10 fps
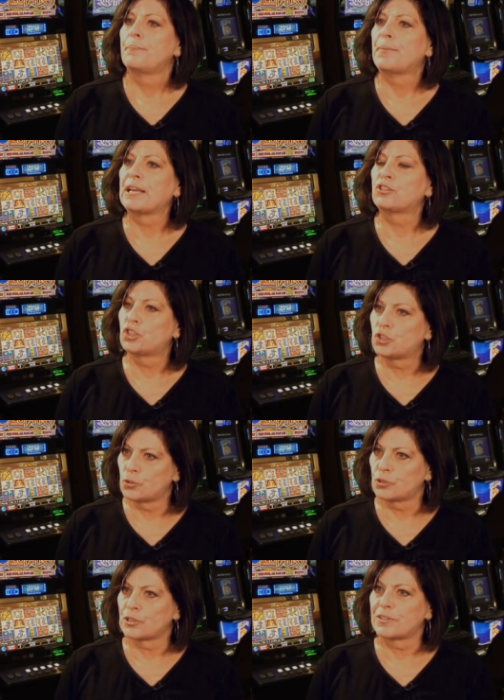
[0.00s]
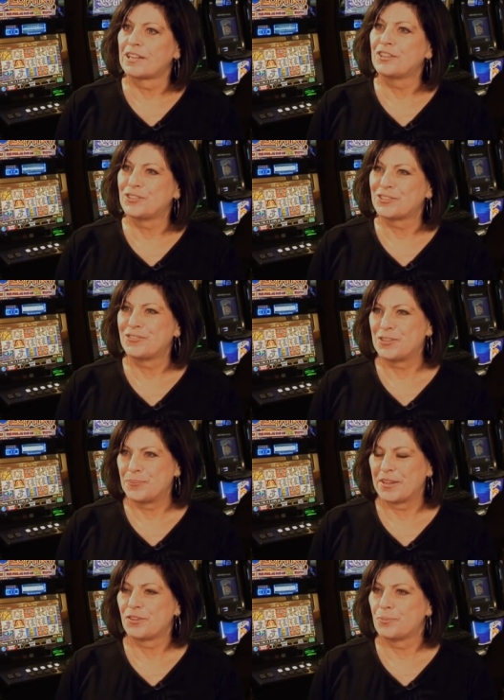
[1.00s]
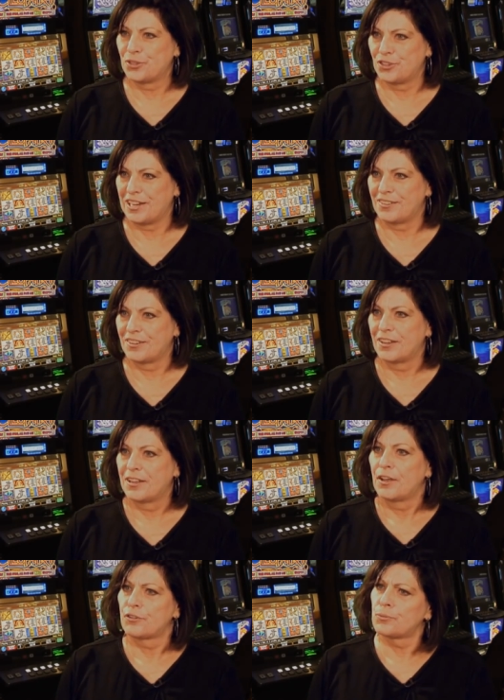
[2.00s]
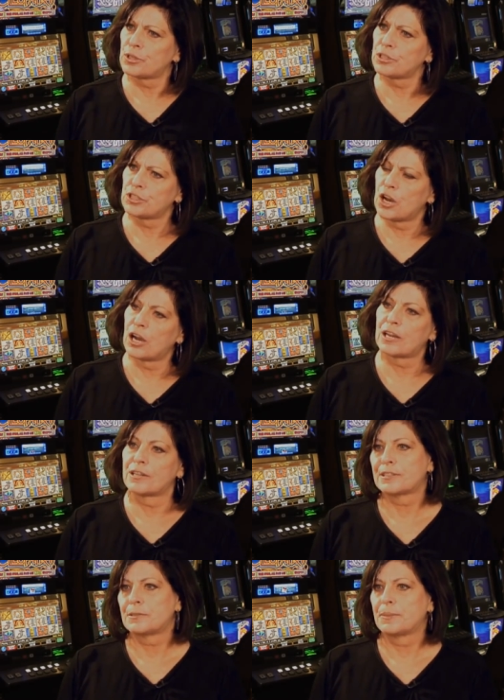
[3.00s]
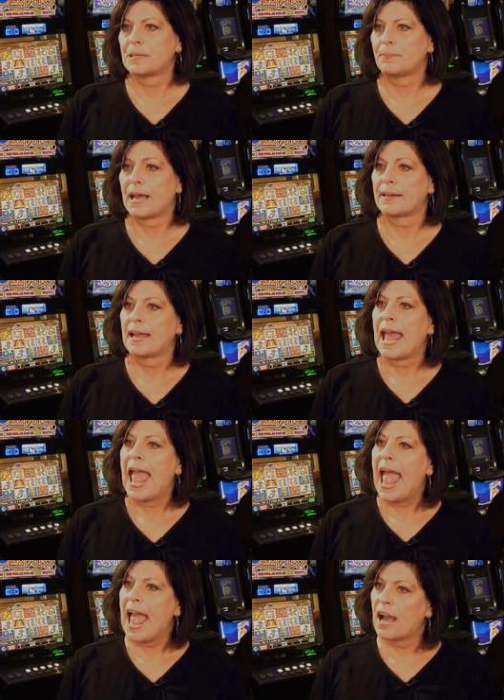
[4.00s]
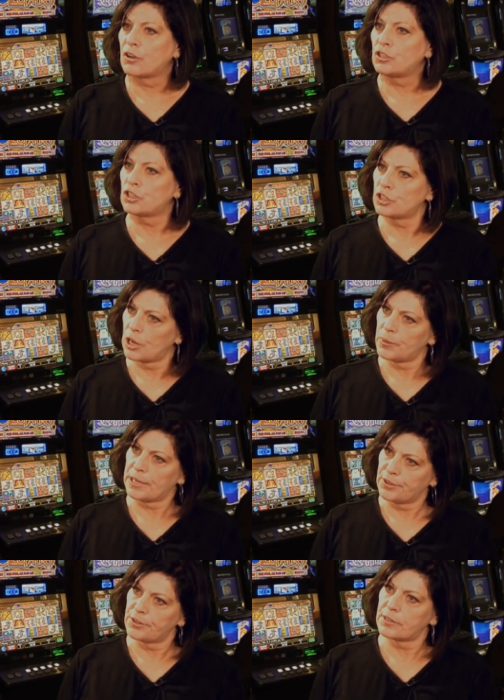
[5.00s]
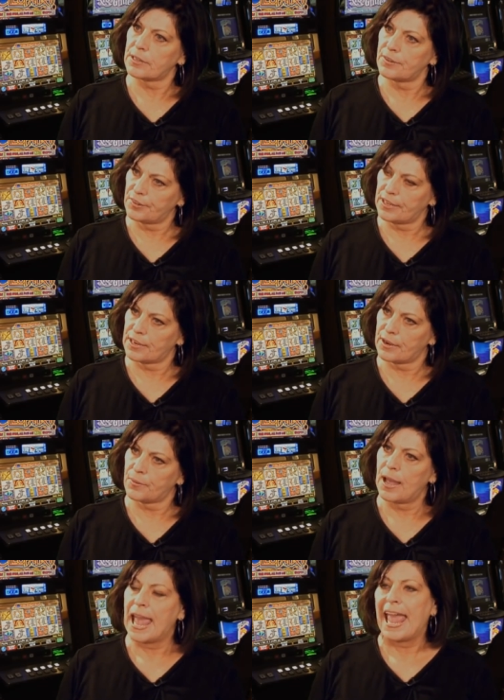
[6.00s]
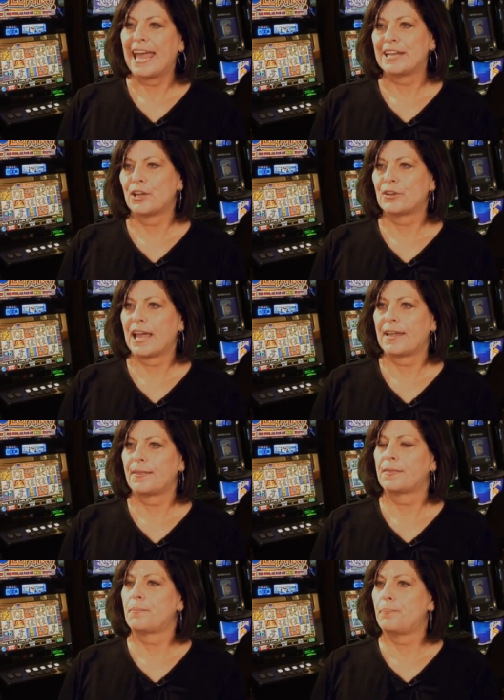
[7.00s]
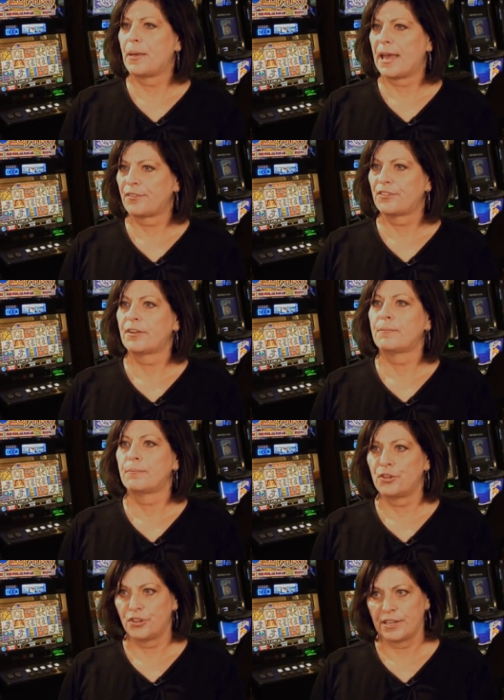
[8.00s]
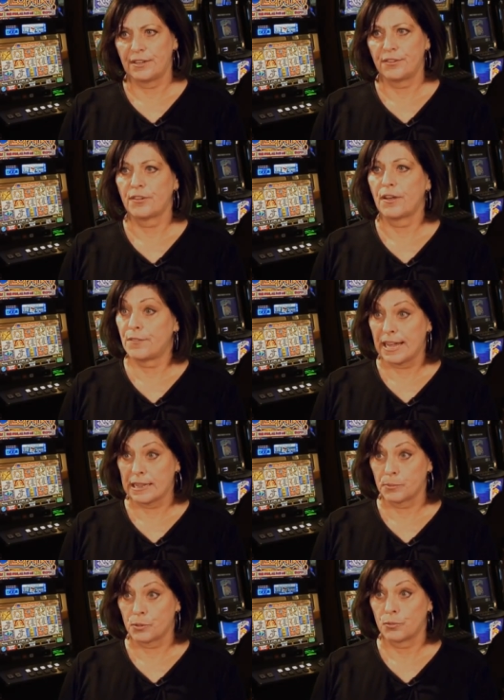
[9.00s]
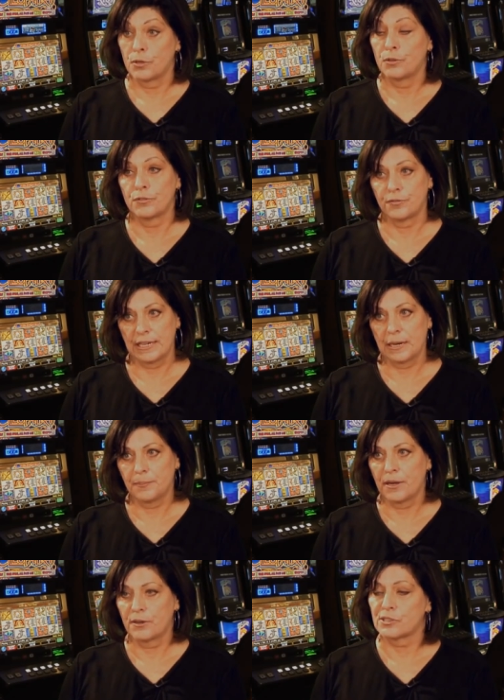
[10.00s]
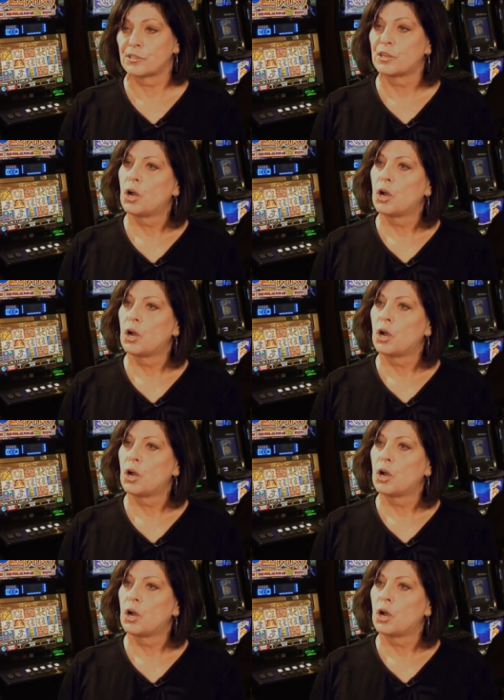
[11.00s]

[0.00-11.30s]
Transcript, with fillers: make sure that you look for the best machines. So we're going to talk a little bit about how you can go into a casino and locate the best machines available for video poker